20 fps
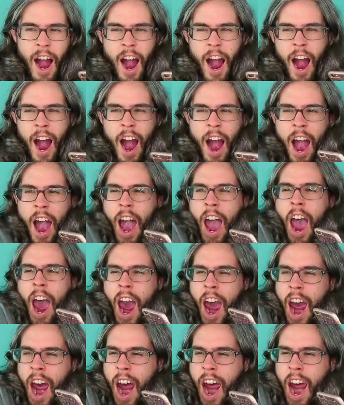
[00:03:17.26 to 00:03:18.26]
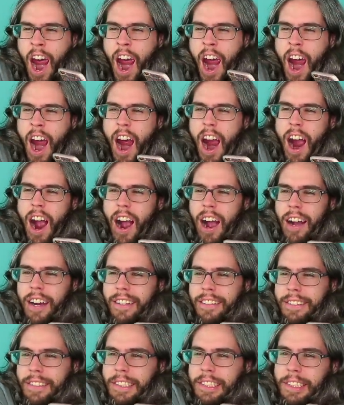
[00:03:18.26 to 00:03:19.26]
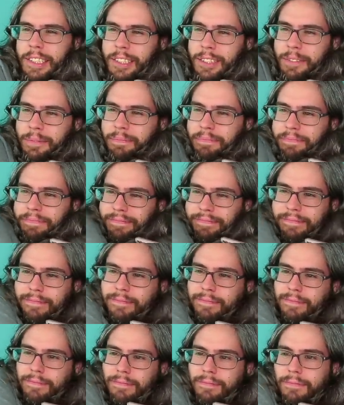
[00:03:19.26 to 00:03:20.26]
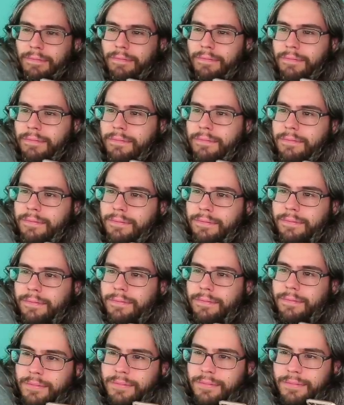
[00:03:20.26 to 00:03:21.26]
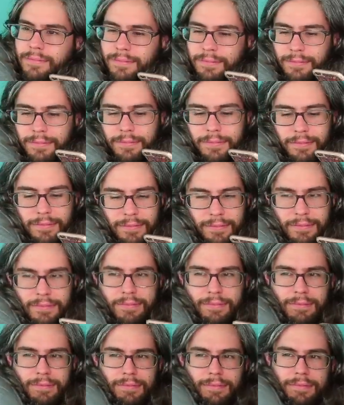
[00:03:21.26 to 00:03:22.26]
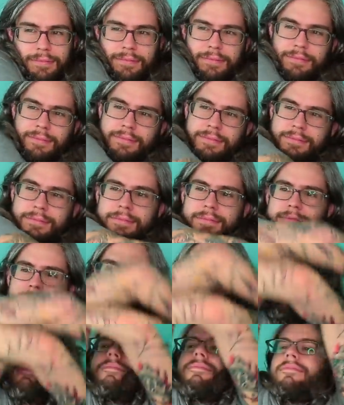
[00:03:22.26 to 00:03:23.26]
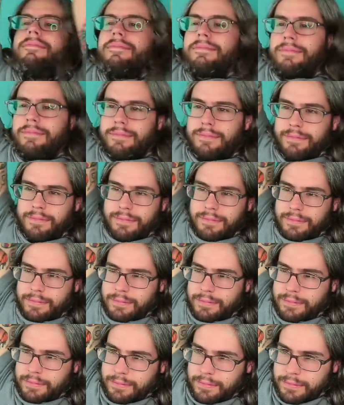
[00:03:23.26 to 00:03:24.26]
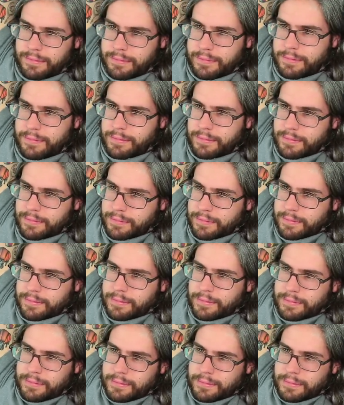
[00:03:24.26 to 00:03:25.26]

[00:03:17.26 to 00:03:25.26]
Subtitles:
[no speech]